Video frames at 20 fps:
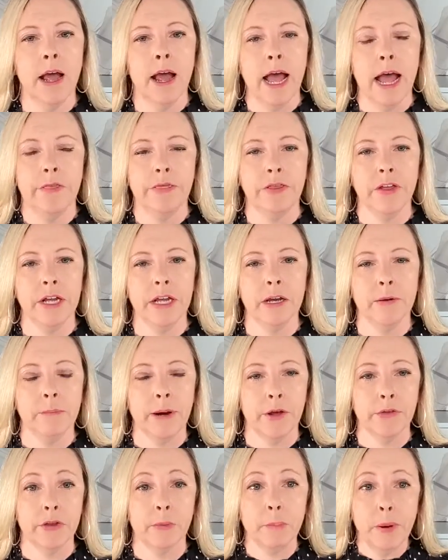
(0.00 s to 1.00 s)
and think
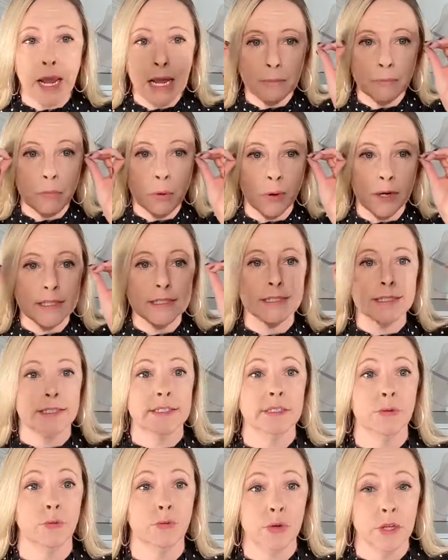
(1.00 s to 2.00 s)
about the pain points
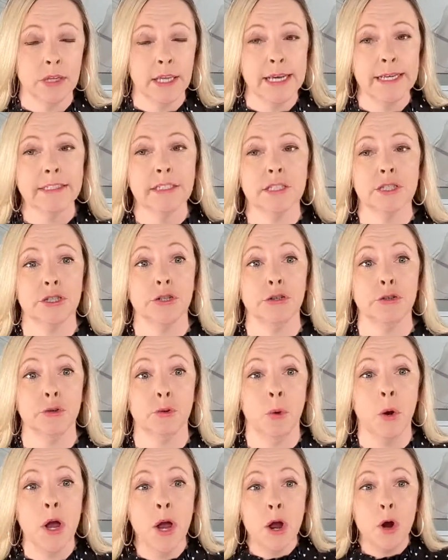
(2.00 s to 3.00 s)
as it relates
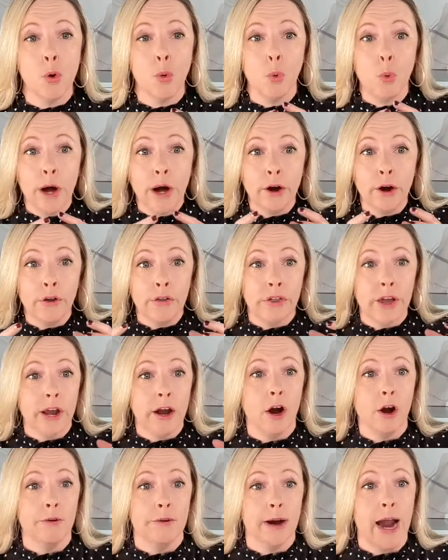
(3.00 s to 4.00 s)
to where they
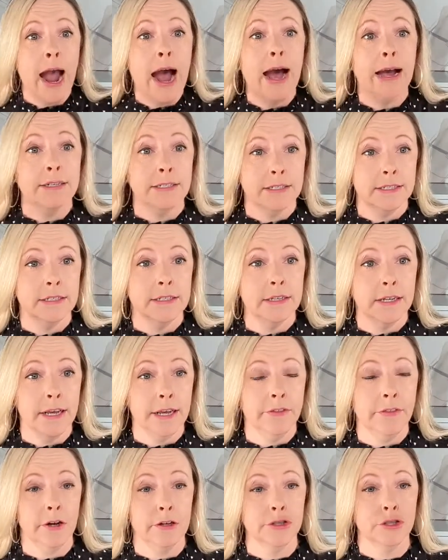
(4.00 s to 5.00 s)
are at
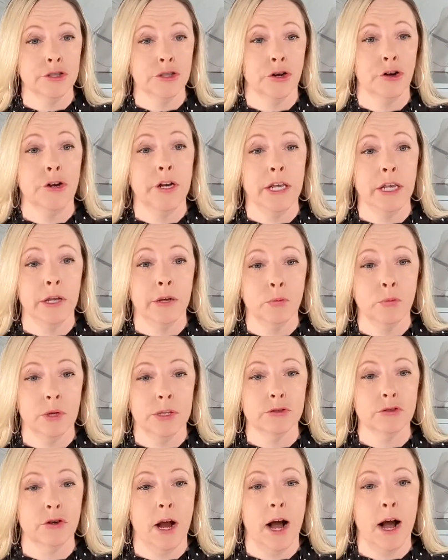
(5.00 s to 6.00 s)
in their journey
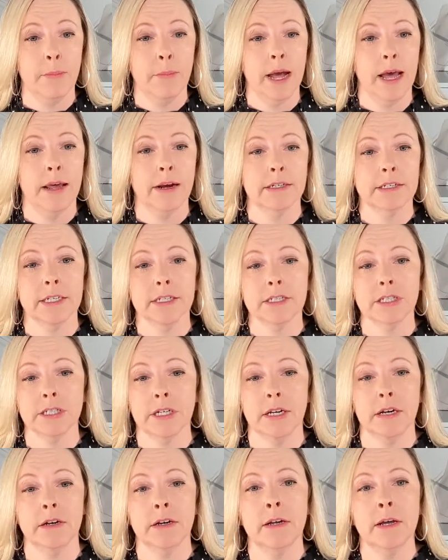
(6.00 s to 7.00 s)
with trauma and
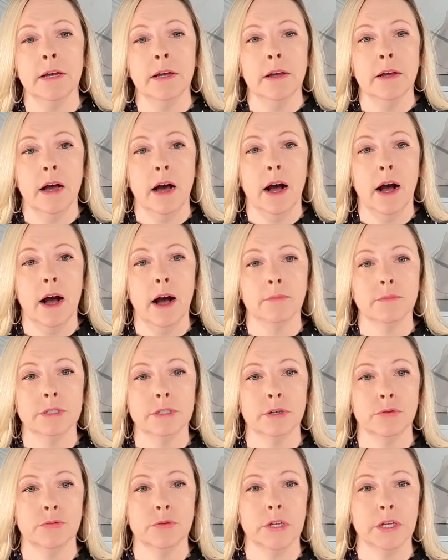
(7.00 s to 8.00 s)
addiction.
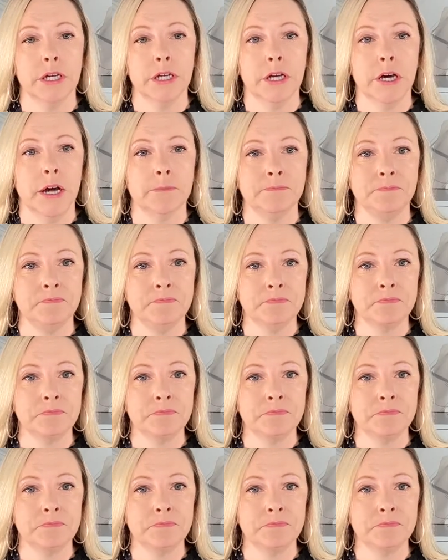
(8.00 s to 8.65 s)
So really good.